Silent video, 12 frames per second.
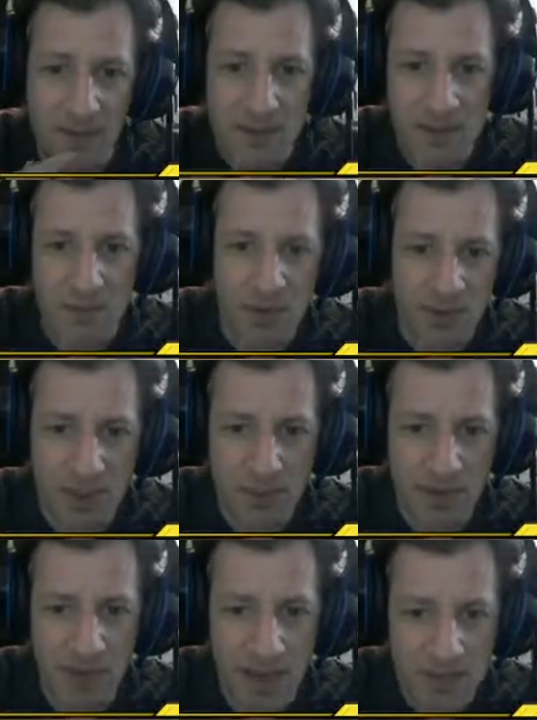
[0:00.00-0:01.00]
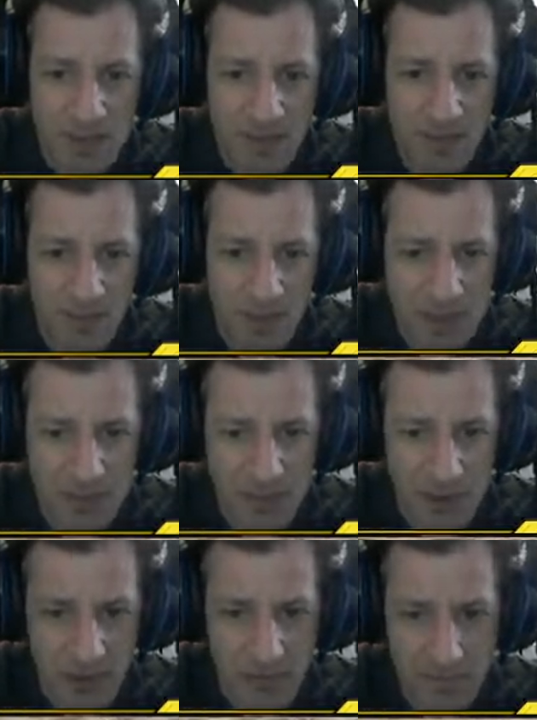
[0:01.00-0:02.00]
So we will talk about that. So first of
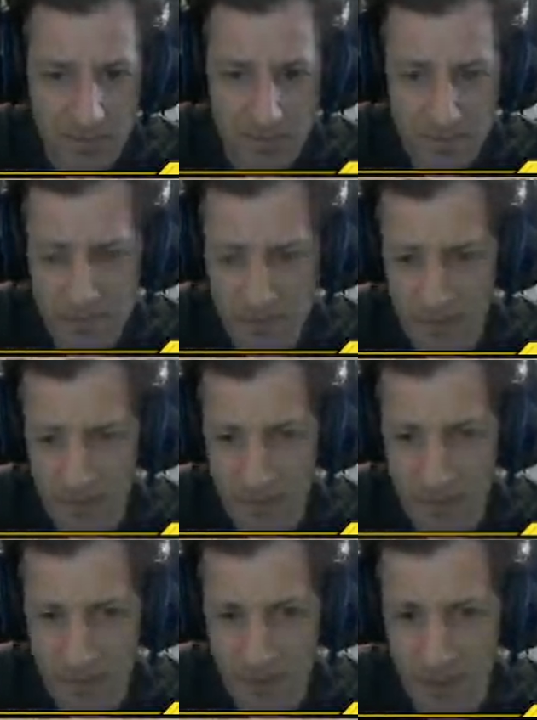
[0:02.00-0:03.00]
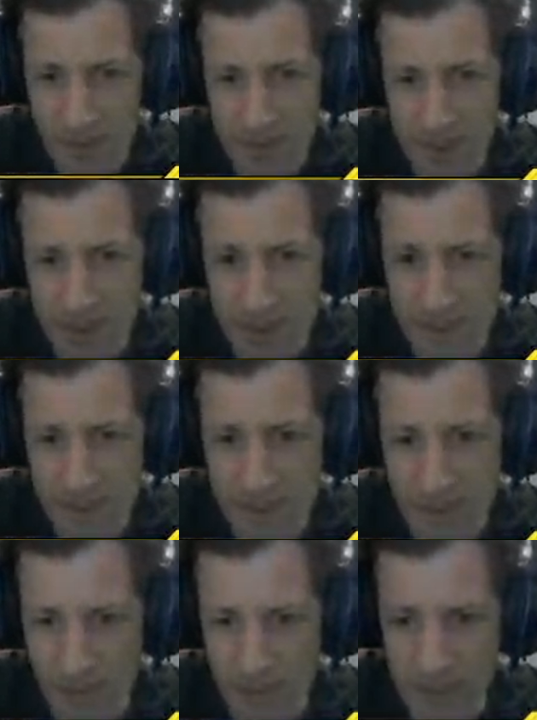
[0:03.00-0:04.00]
all, excuse
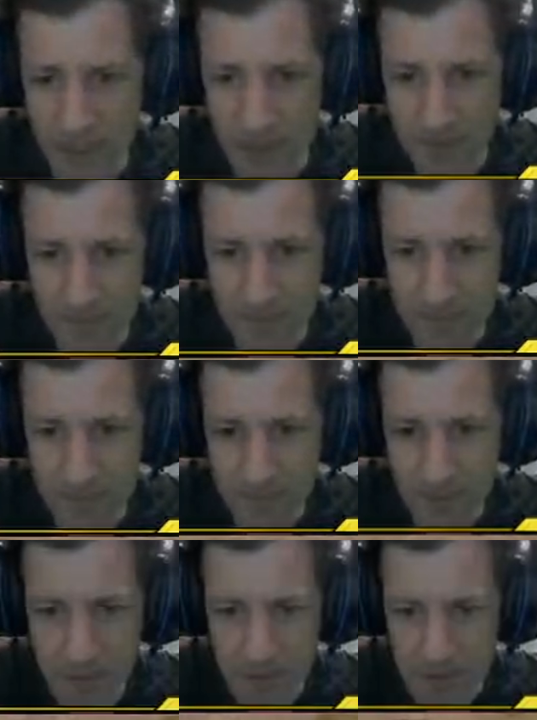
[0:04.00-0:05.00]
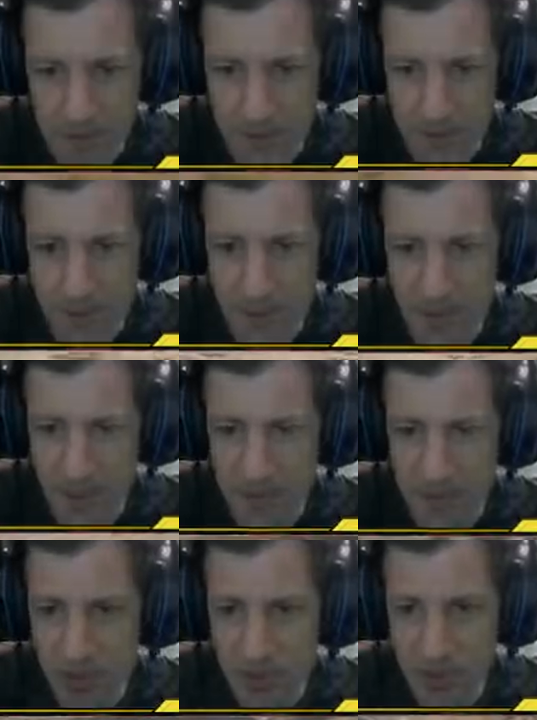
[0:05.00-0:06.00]
me, I'm in a cat. So I'm
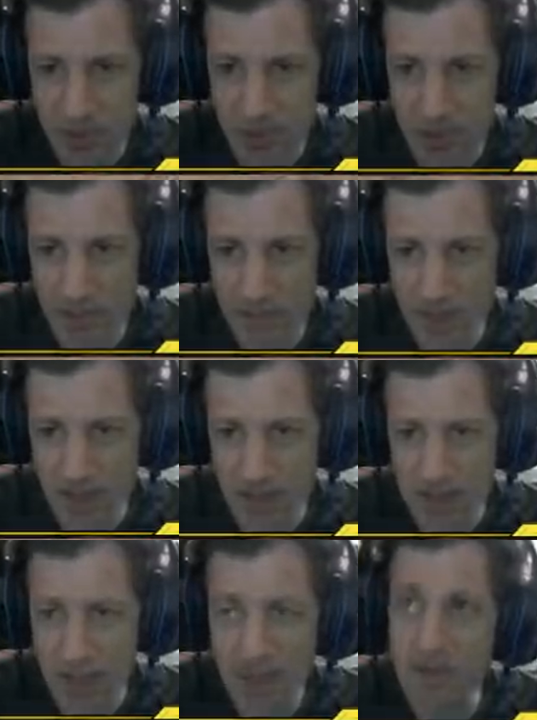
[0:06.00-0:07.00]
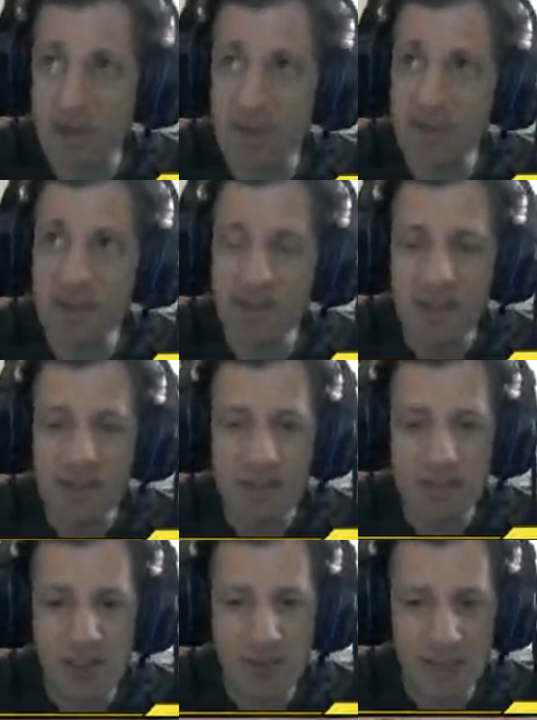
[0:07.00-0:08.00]
going to try to drive as I talk about this.
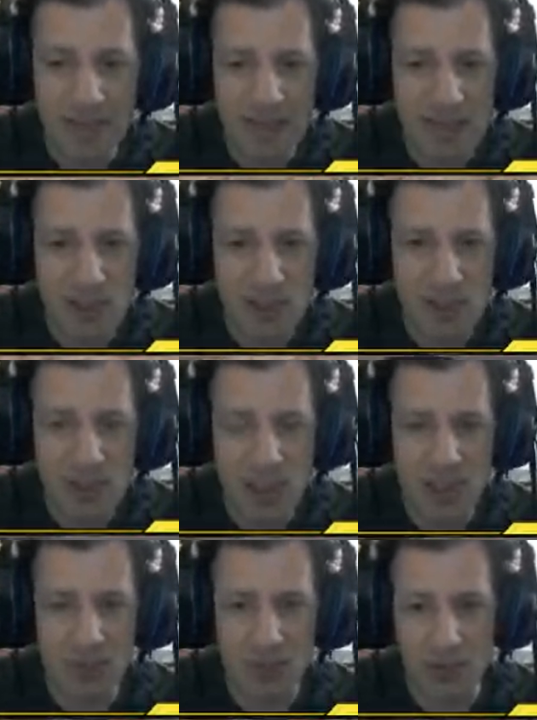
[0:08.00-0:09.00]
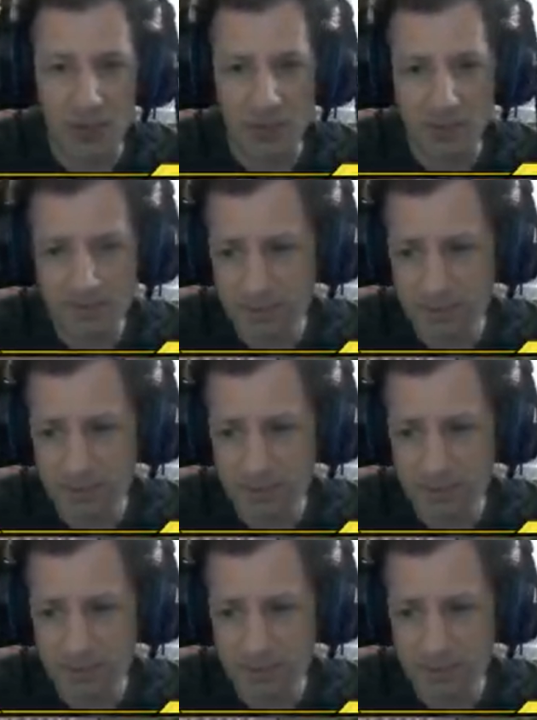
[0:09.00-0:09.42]
So in general,